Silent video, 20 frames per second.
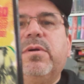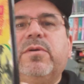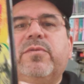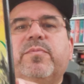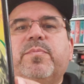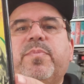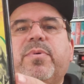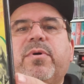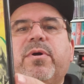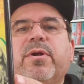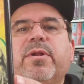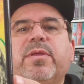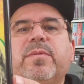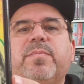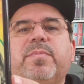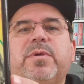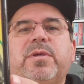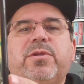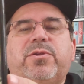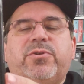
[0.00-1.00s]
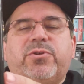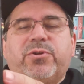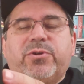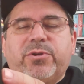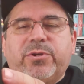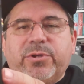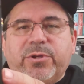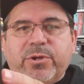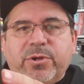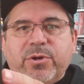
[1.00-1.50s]
of Party
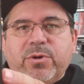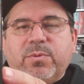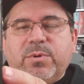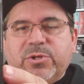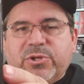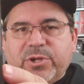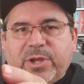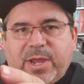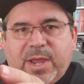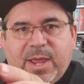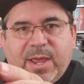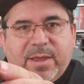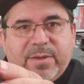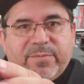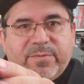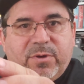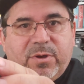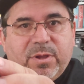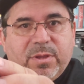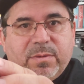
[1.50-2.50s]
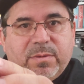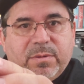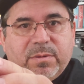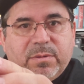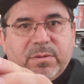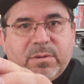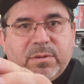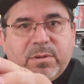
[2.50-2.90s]
Beach, which I have on